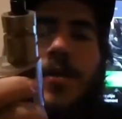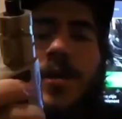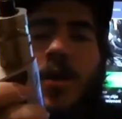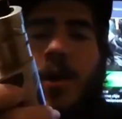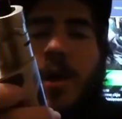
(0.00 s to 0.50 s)

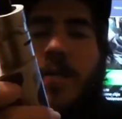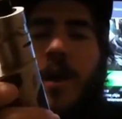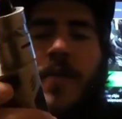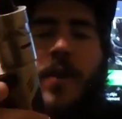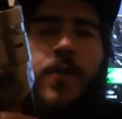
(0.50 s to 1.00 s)
So
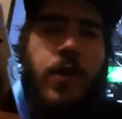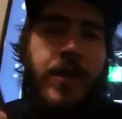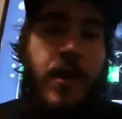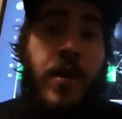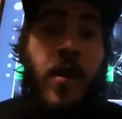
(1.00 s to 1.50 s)
I've kind of
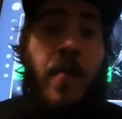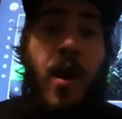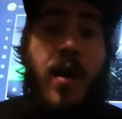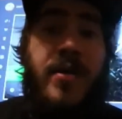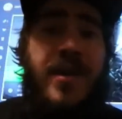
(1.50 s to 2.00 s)
already done an
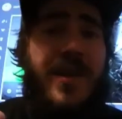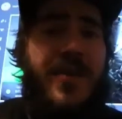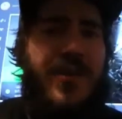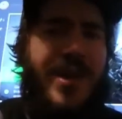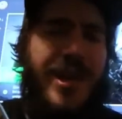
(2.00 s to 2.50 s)
unboxing
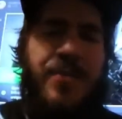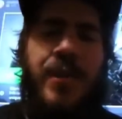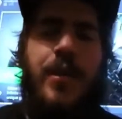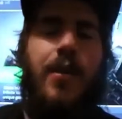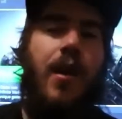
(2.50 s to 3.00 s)
and
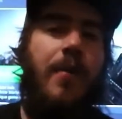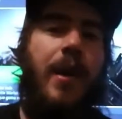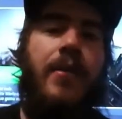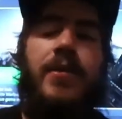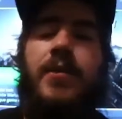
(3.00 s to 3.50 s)
explained a lot
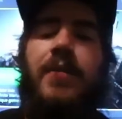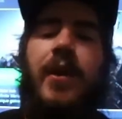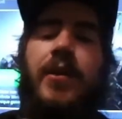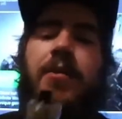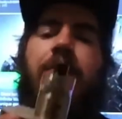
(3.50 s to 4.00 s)
about this
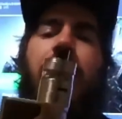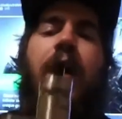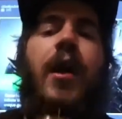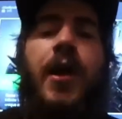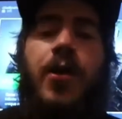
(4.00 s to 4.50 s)
device, but
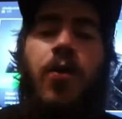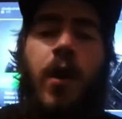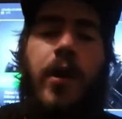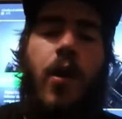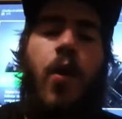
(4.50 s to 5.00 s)
I do
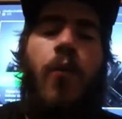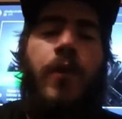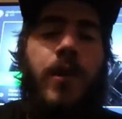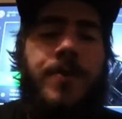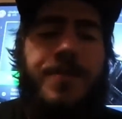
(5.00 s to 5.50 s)
want to go
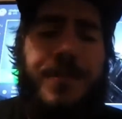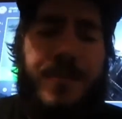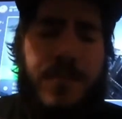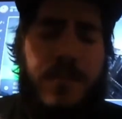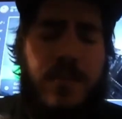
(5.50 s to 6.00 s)
over
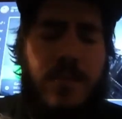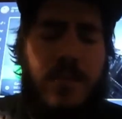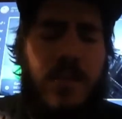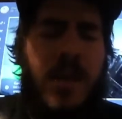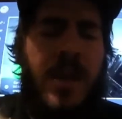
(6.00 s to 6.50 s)

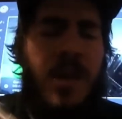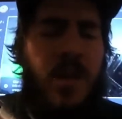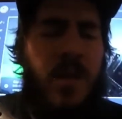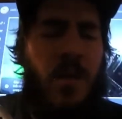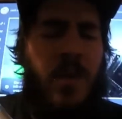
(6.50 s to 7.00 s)
a little
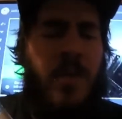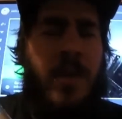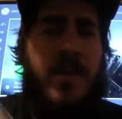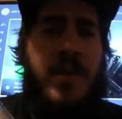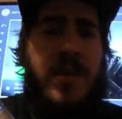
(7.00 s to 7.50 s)
bit more in the
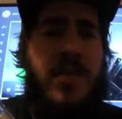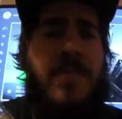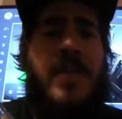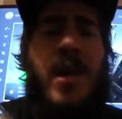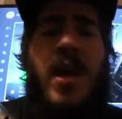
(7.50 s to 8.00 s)
menu
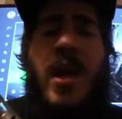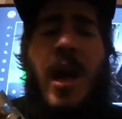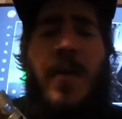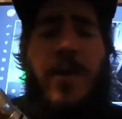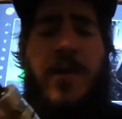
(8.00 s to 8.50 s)
system.
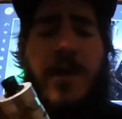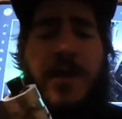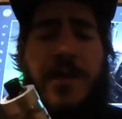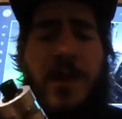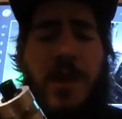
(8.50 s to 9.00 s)
I've been using this
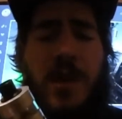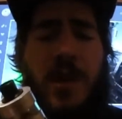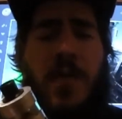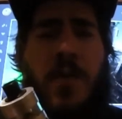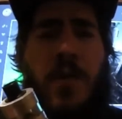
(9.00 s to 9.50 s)
for a
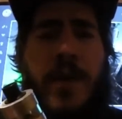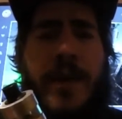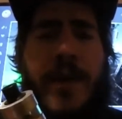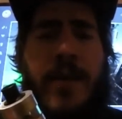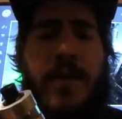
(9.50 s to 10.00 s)
little over a week
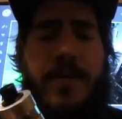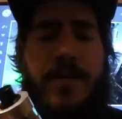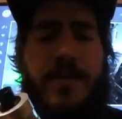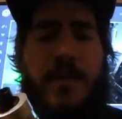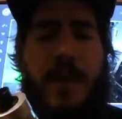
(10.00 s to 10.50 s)
now,
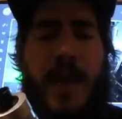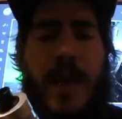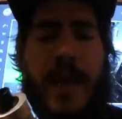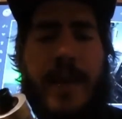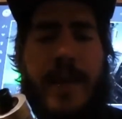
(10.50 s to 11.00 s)

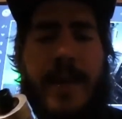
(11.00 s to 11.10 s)
and